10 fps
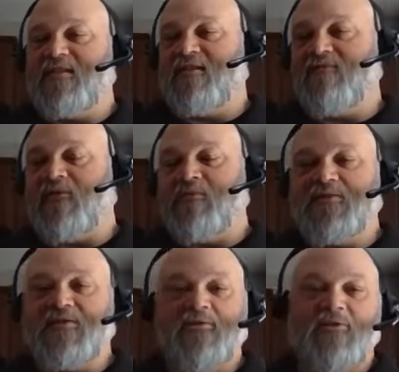that
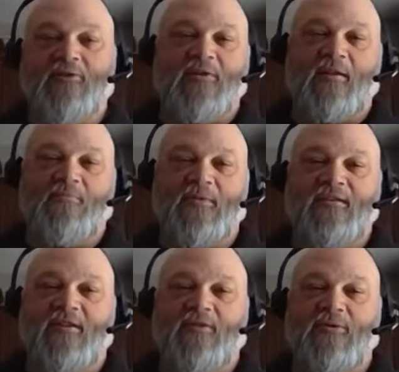pharmaceutical
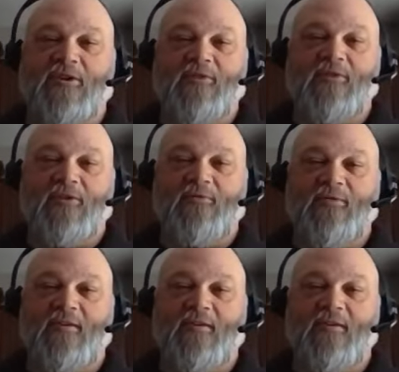companies don't cure you